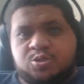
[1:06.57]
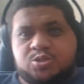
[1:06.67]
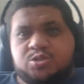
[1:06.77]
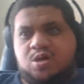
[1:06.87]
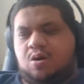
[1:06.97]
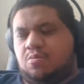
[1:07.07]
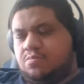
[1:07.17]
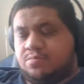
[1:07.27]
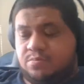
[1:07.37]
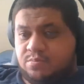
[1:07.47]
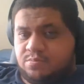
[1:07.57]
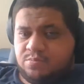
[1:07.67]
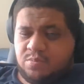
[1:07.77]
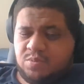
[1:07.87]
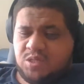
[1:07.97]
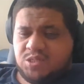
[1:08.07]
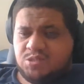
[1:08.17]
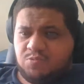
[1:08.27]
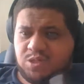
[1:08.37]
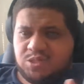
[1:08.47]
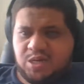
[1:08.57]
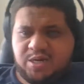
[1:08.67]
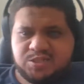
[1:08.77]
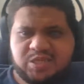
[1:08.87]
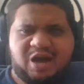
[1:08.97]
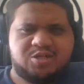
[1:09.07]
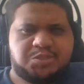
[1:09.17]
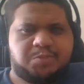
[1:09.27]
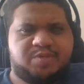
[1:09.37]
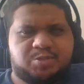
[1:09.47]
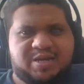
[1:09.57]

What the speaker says: So this was a nostalgia for me.